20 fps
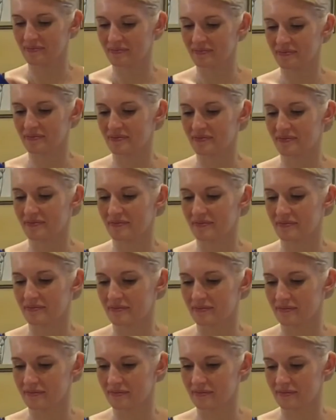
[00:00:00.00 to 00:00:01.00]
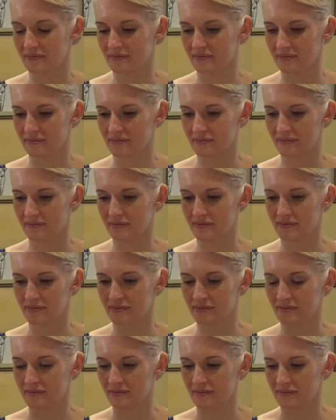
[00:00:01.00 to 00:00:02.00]

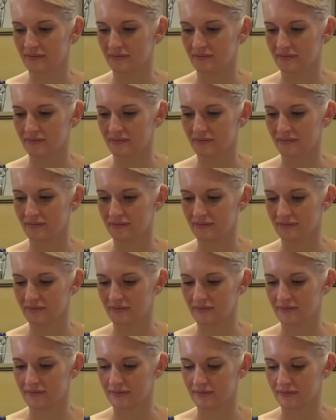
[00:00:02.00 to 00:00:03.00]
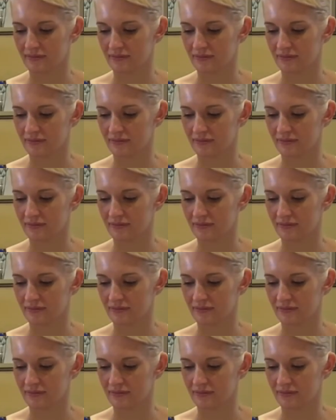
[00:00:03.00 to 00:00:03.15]
The person shown says nothing.